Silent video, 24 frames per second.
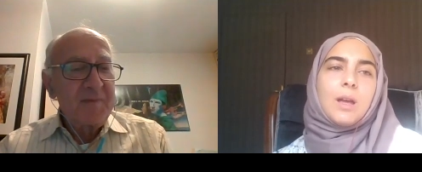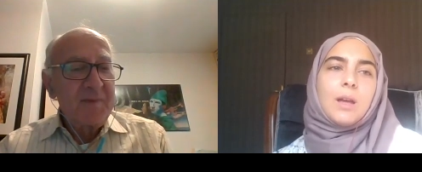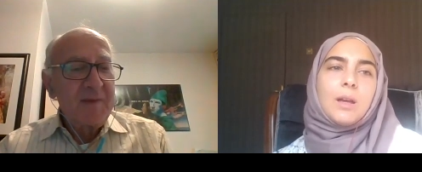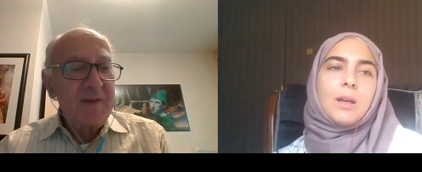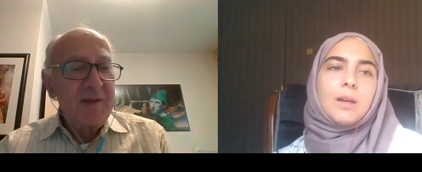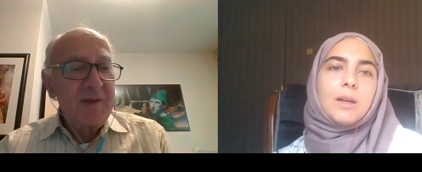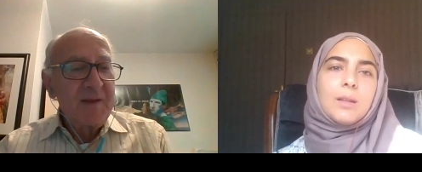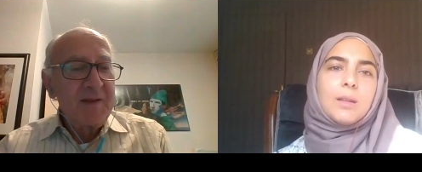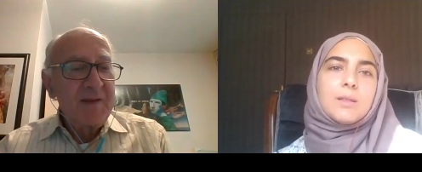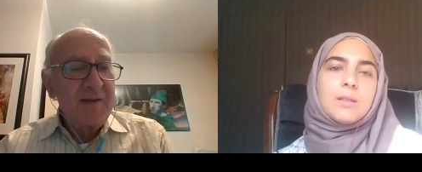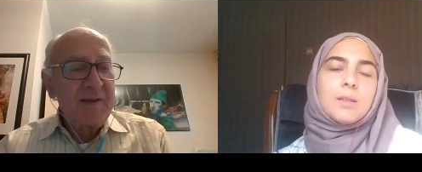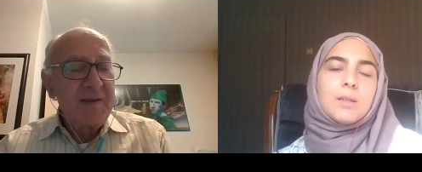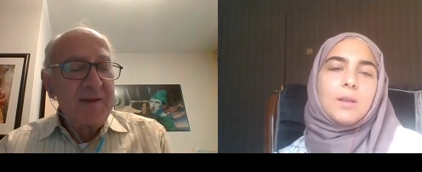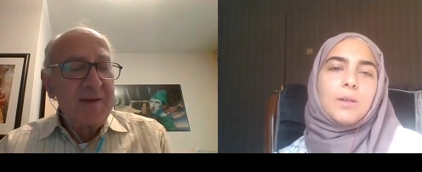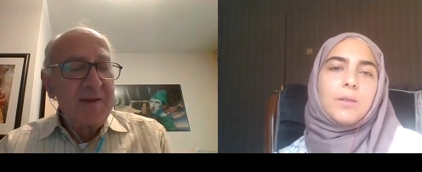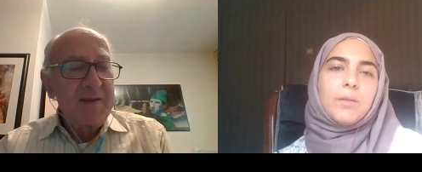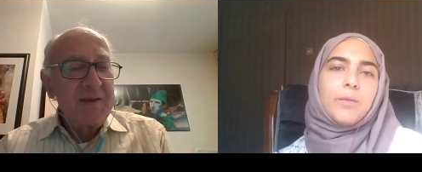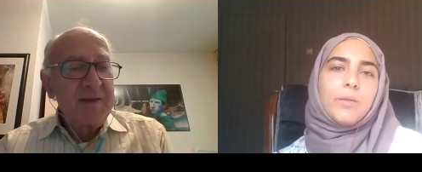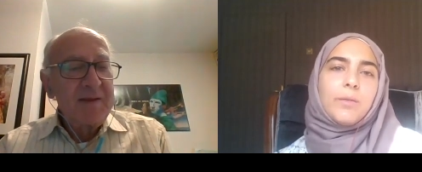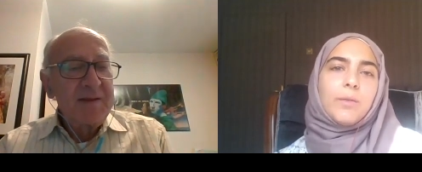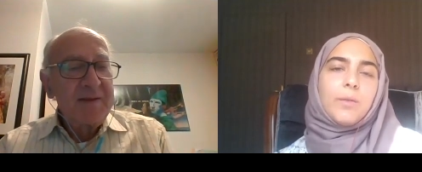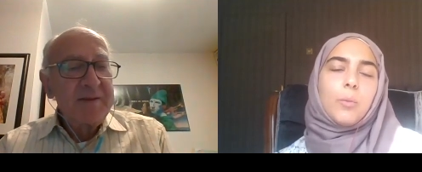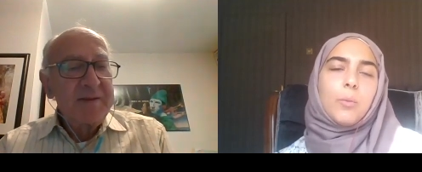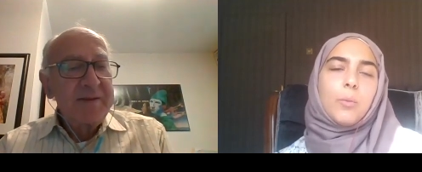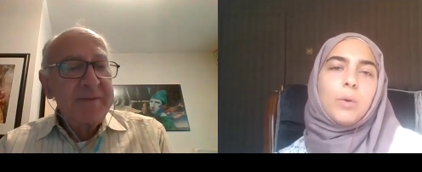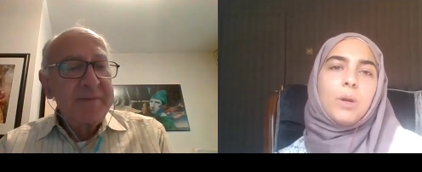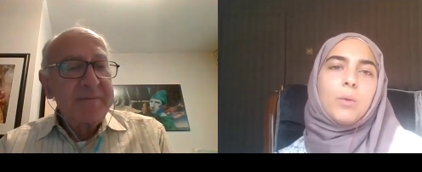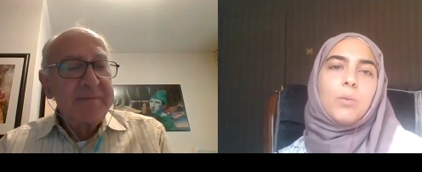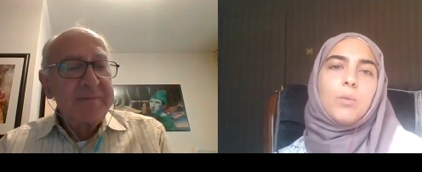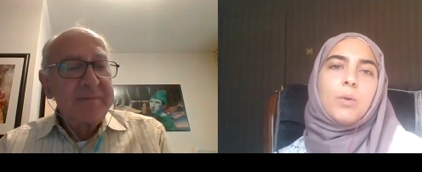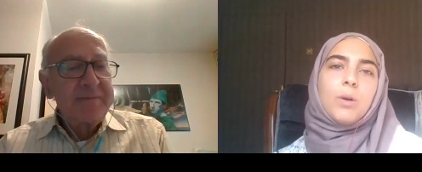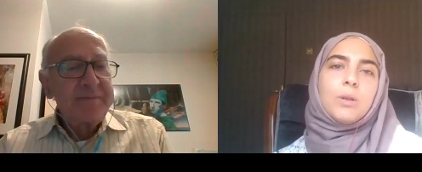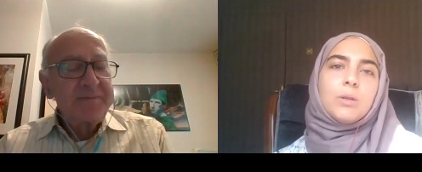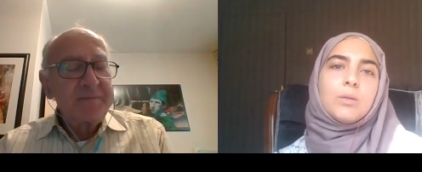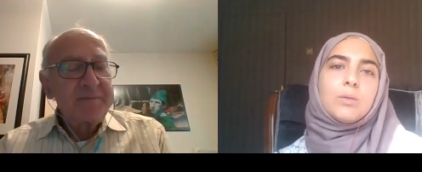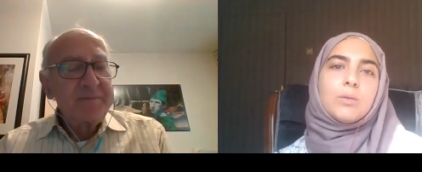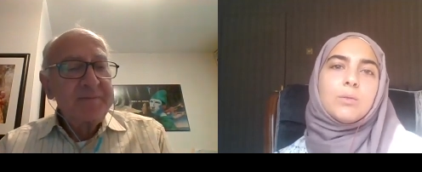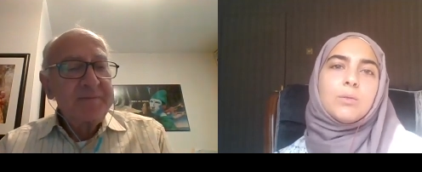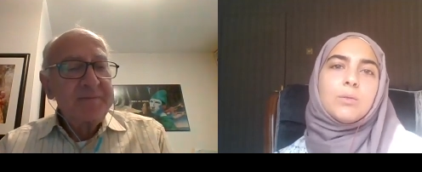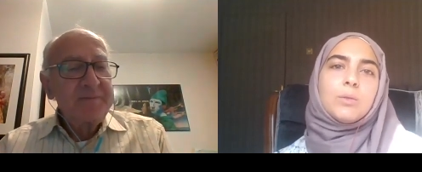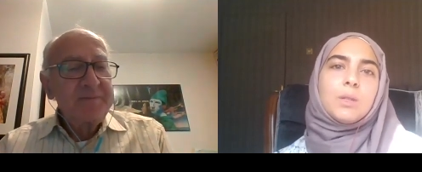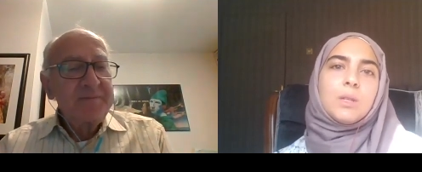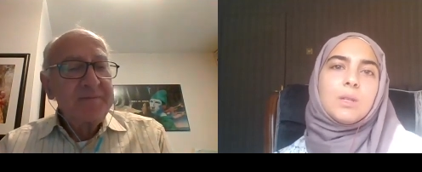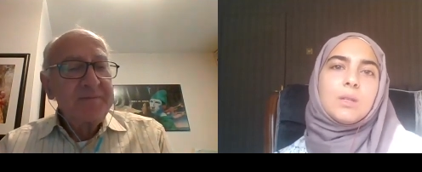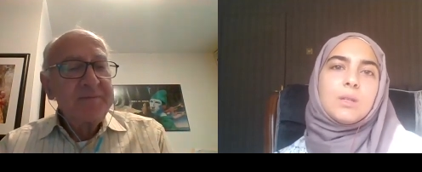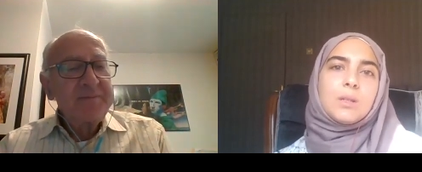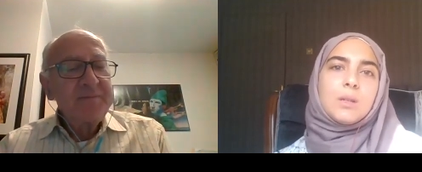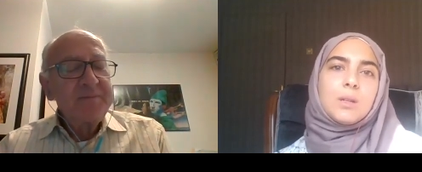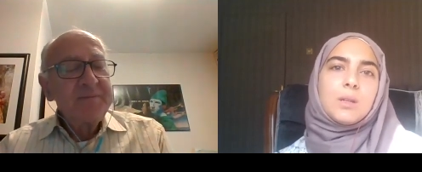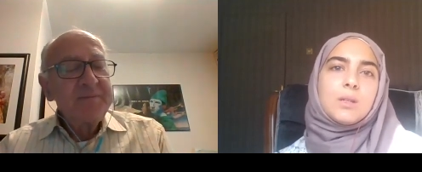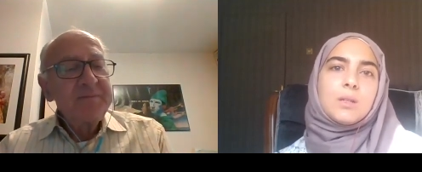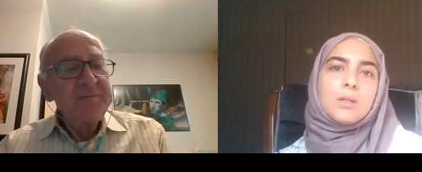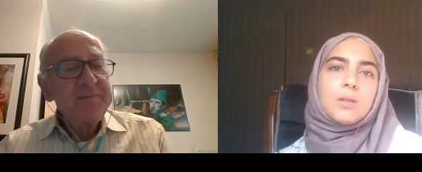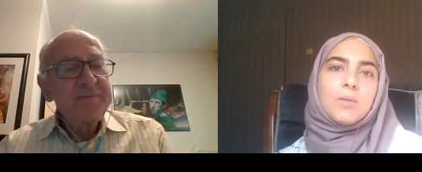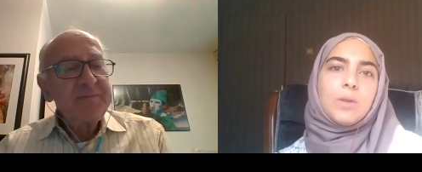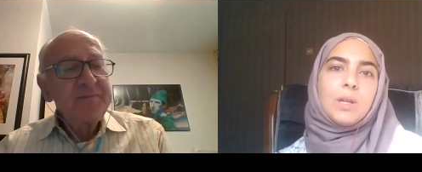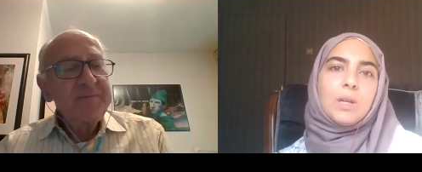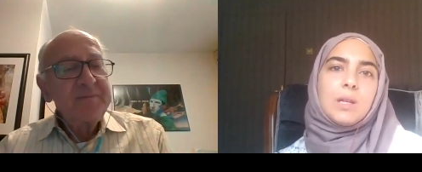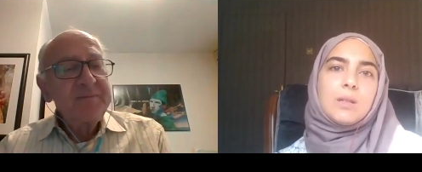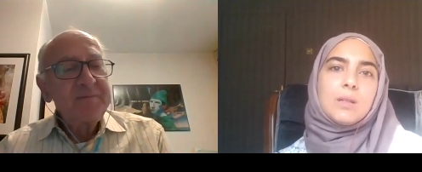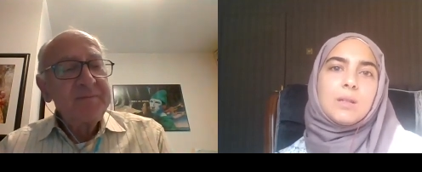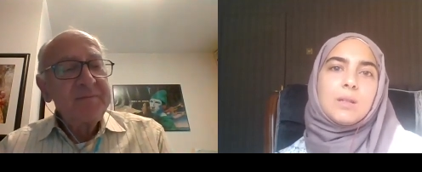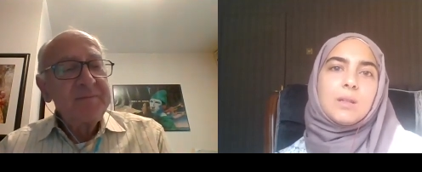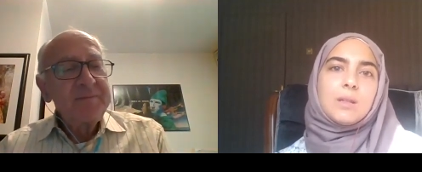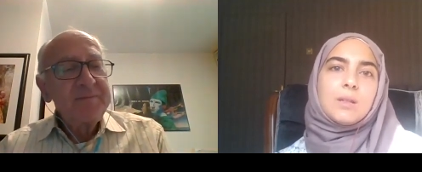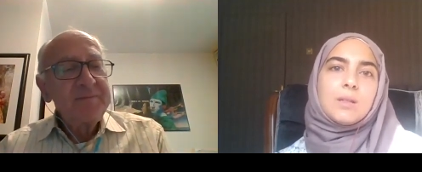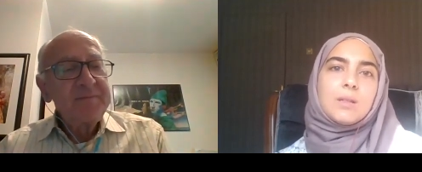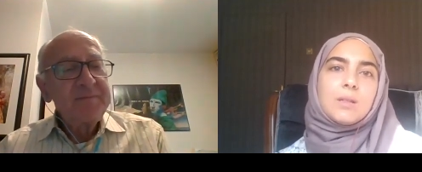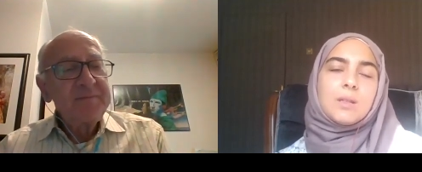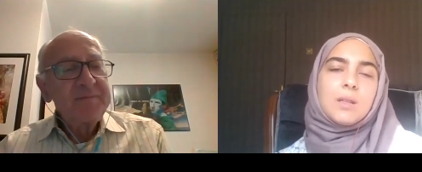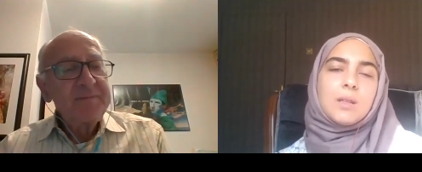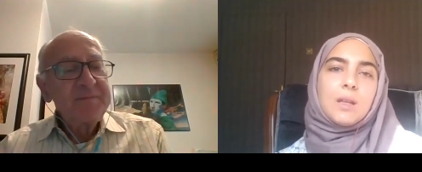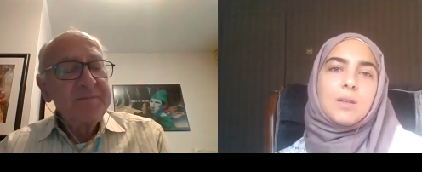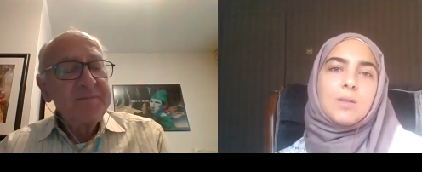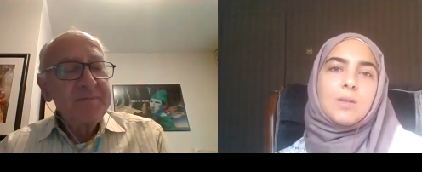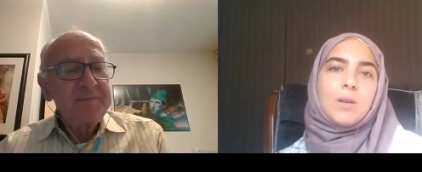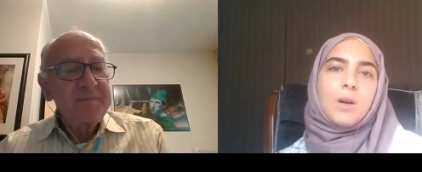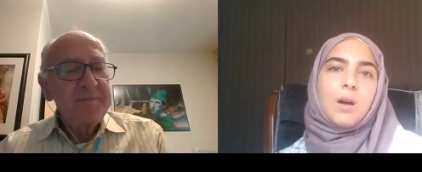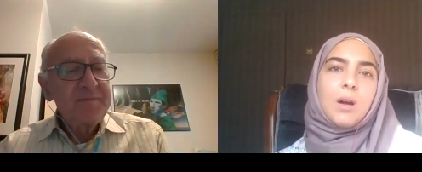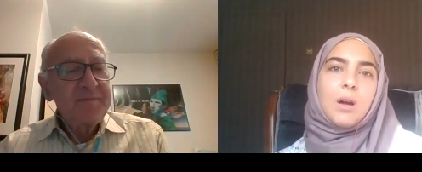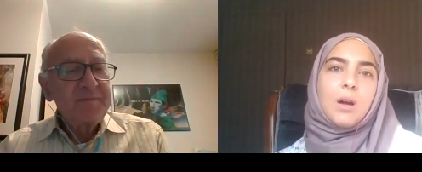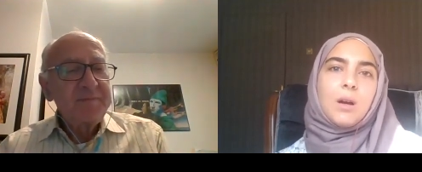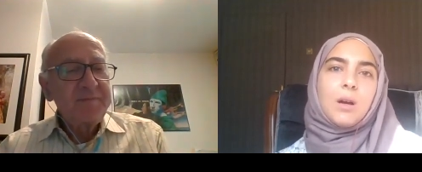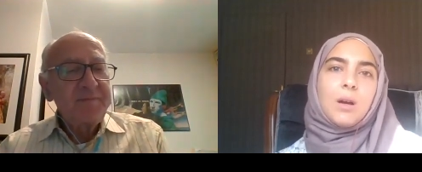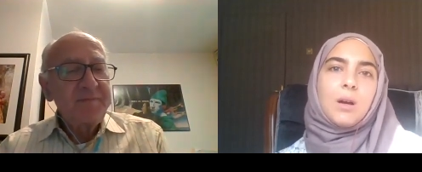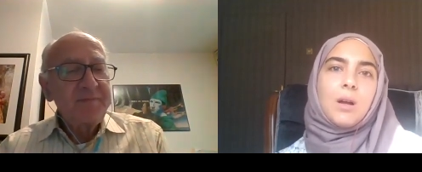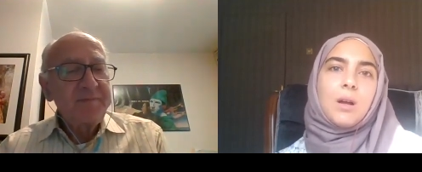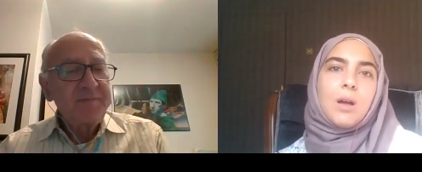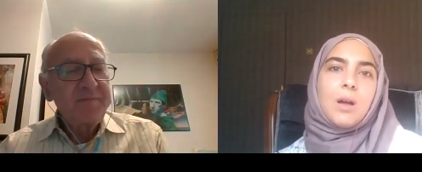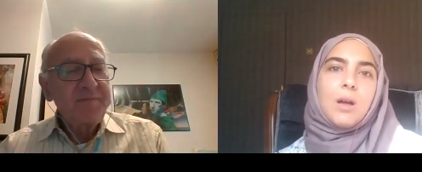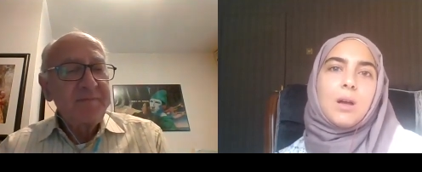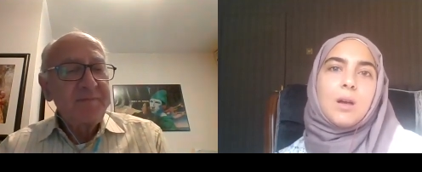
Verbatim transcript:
Speaker 1: And if we want to discuss reasons that are